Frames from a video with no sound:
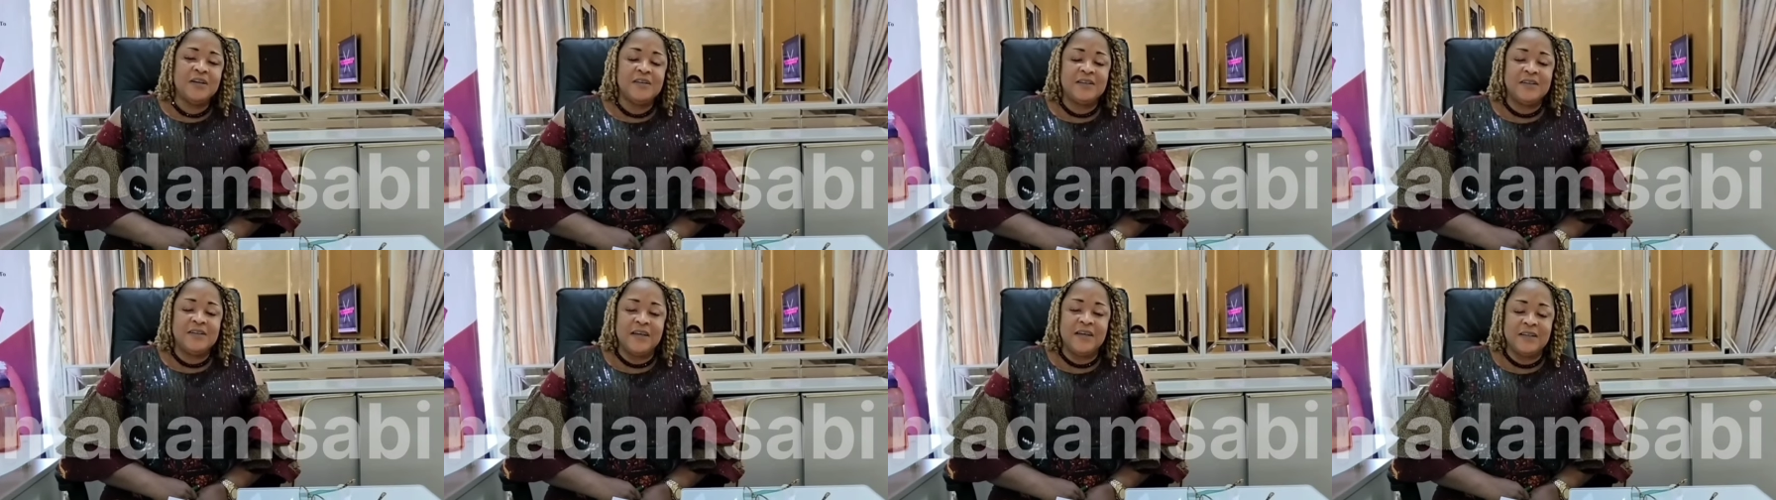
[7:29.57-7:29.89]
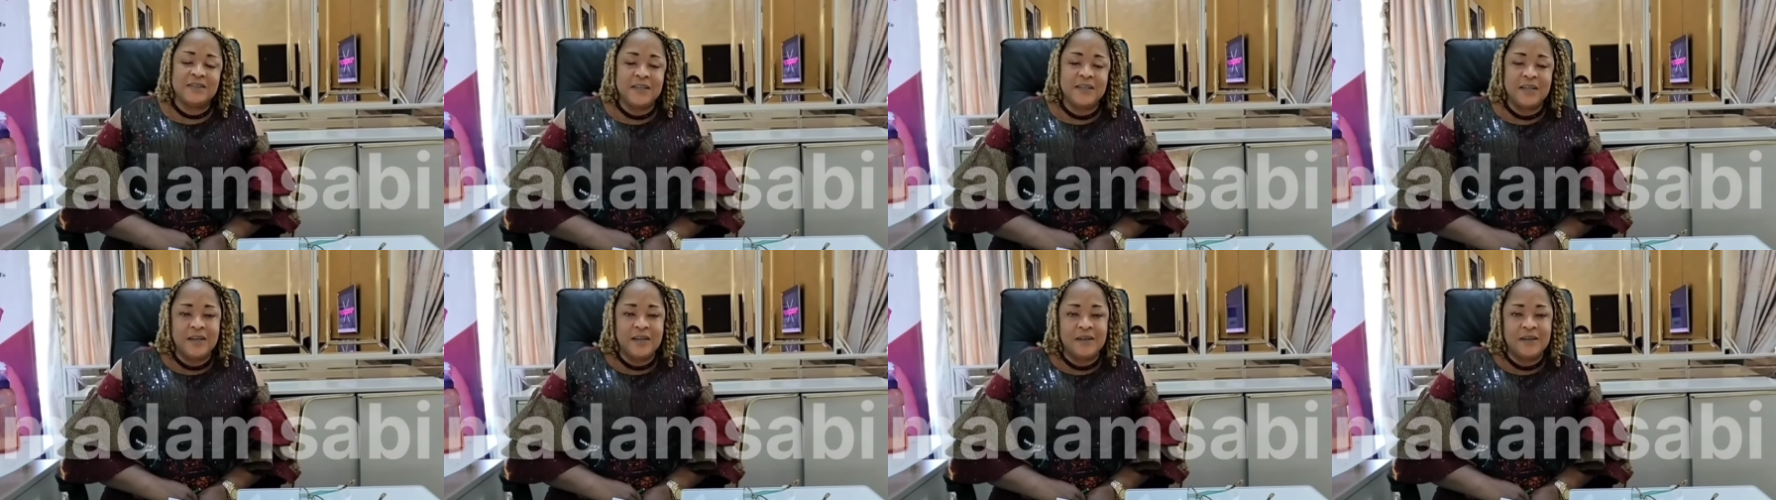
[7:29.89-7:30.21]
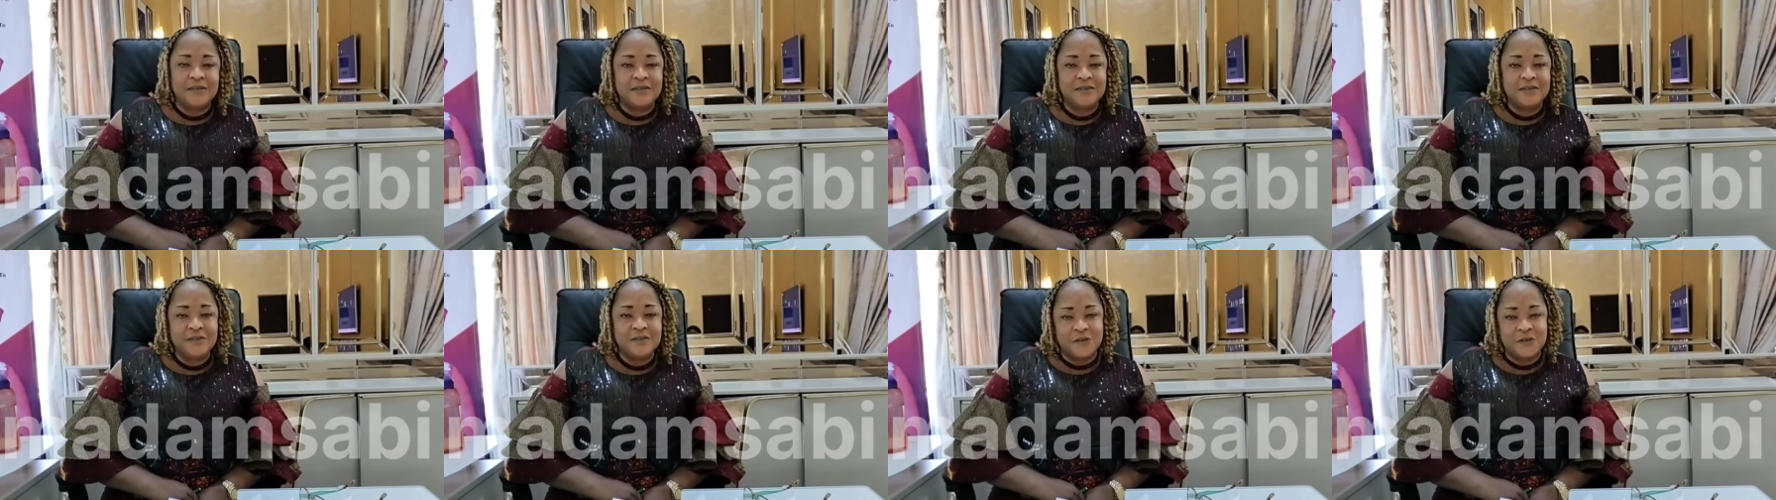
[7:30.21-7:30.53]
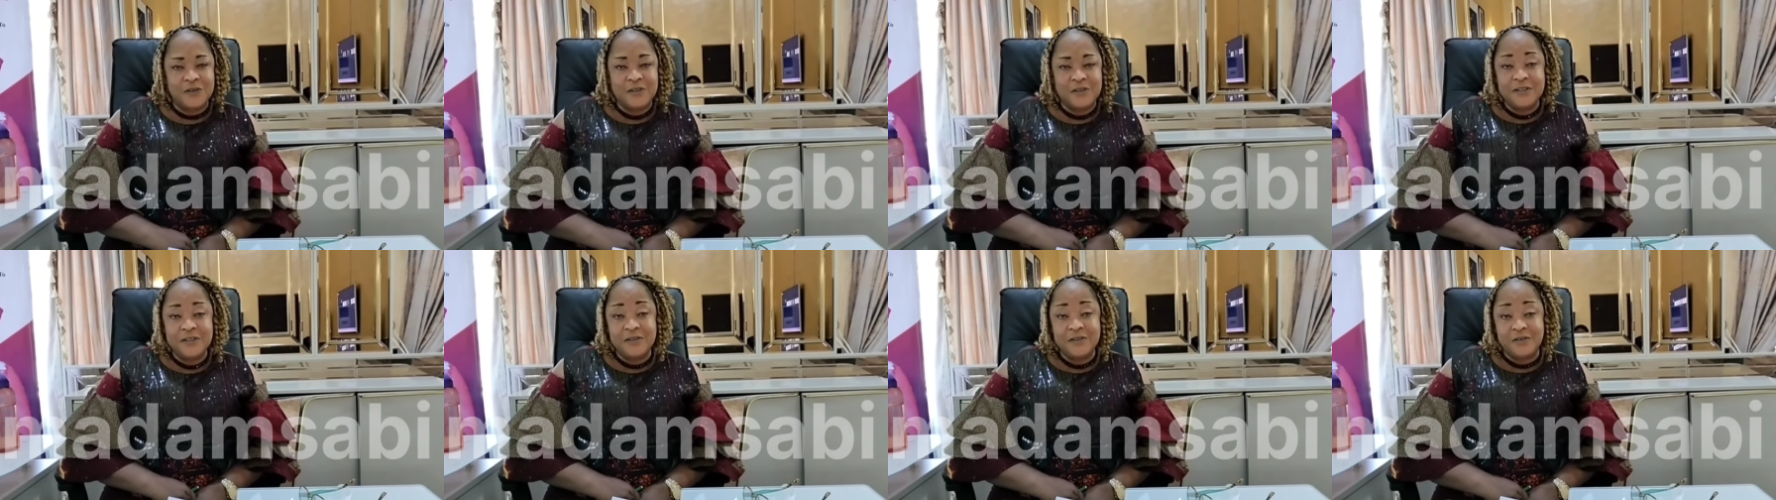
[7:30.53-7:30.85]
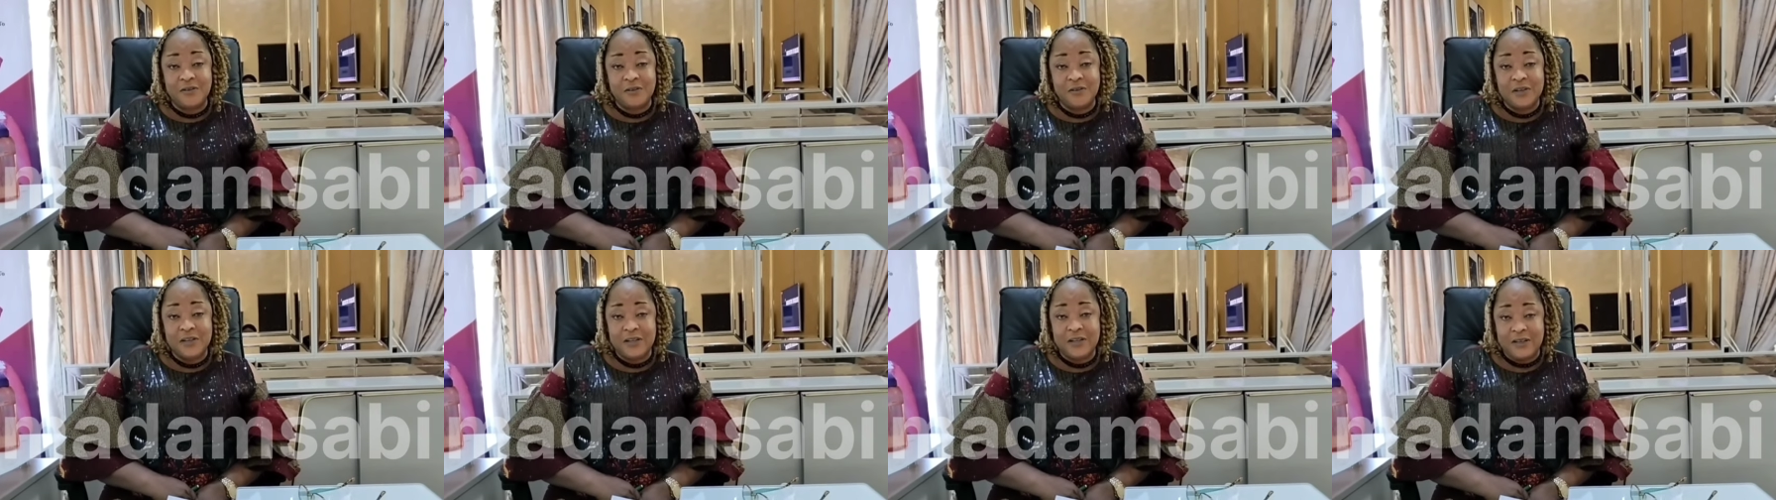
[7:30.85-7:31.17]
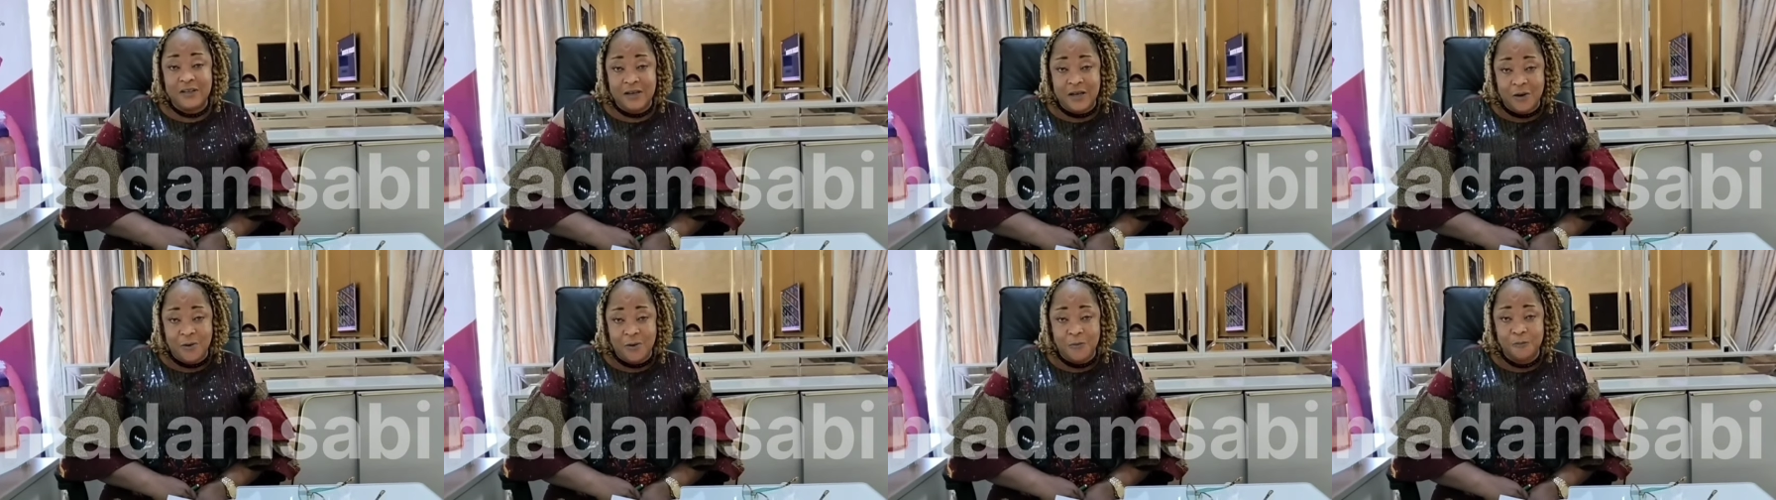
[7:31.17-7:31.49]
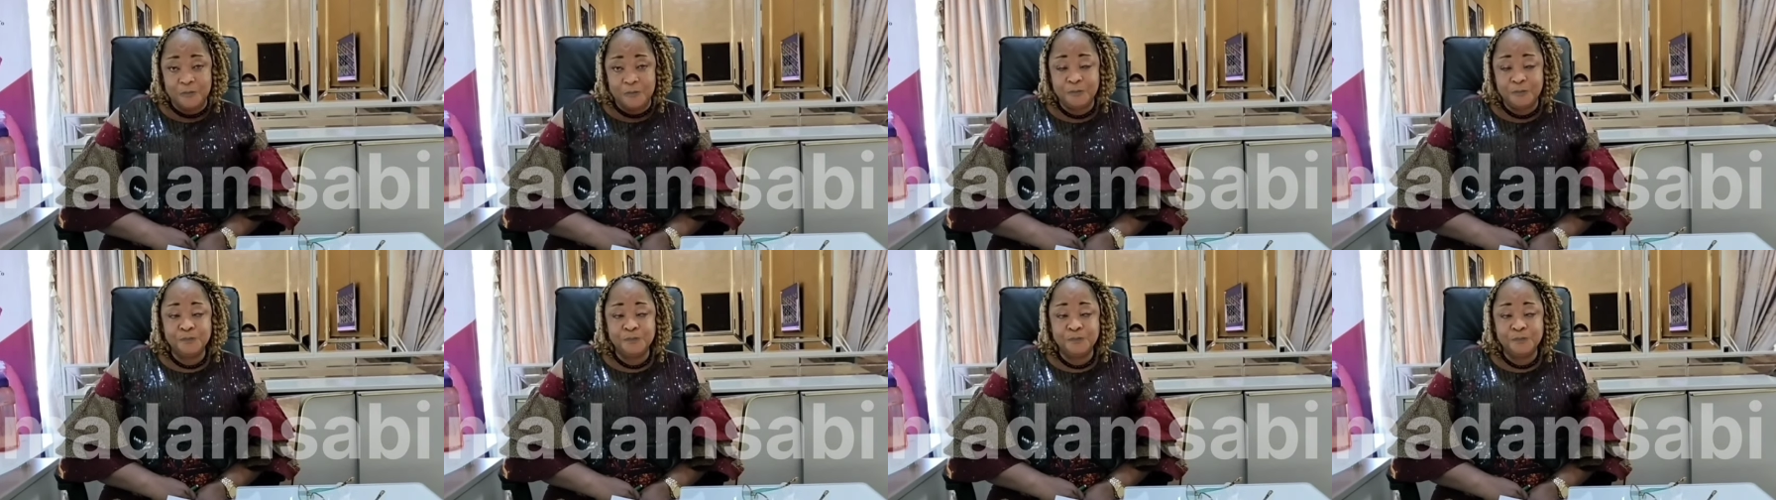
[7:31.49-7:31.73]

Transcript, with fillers: their salary is already running now.